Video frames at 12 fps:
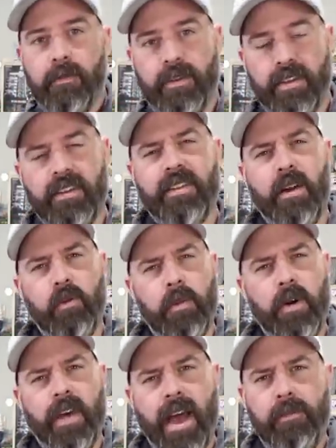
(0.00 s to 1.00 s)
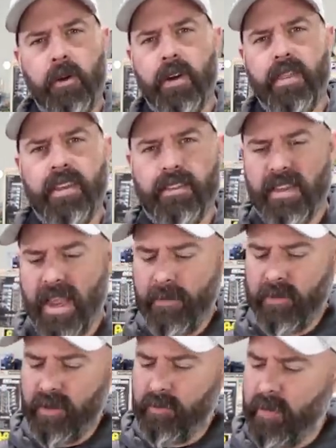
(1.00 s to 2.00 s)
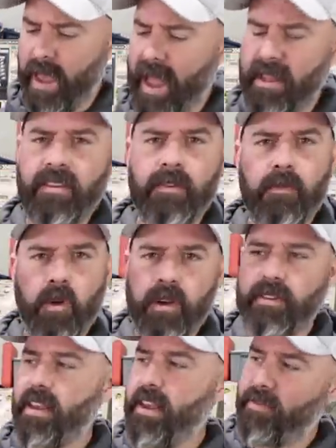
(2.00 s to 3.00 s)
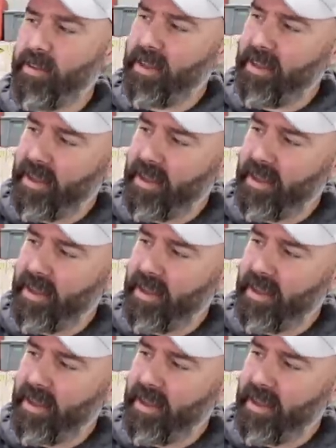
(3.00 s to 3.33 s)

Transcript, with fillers: a position that we're both happy with, it's time to add some more safety